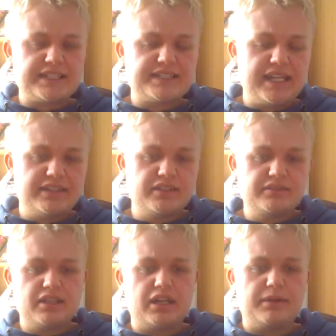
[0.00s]

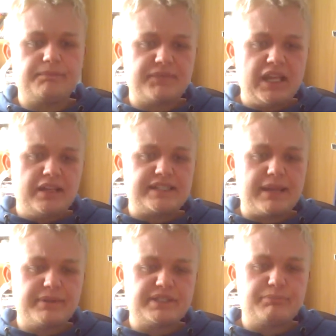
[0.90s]
taken
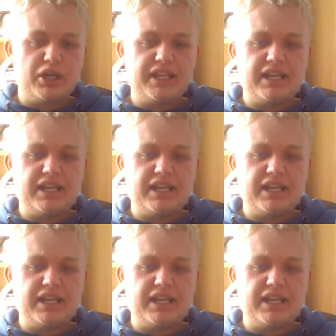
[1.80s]
Damian's body.